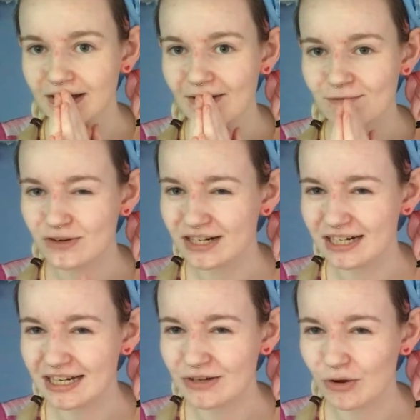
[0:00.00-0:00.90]
I really
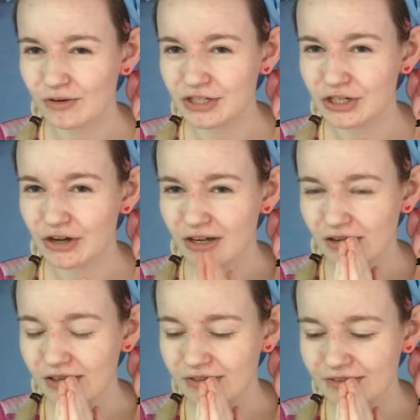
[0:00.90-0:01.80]
need orange
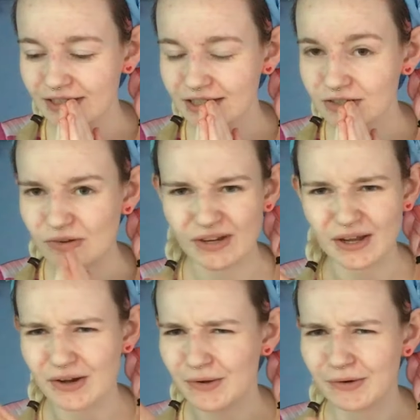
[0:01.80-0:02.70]
eyeliner for this, or
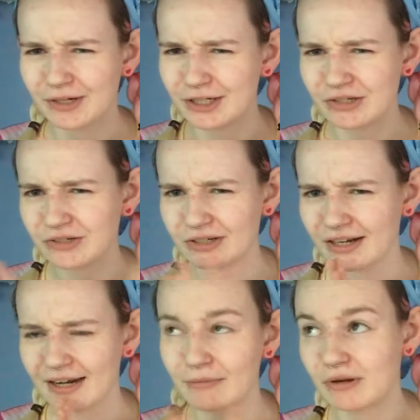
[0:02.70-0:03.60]
like an orange
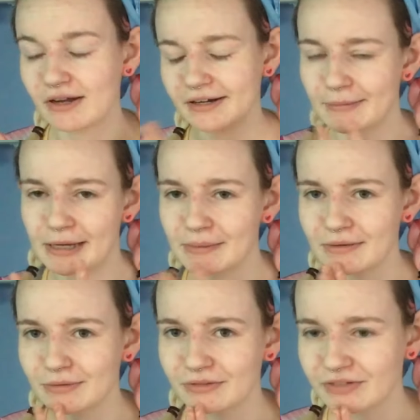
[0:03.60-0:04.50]
lip liner maybe
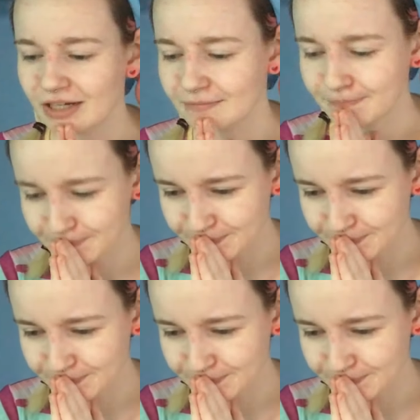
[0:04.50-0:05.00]
would have done.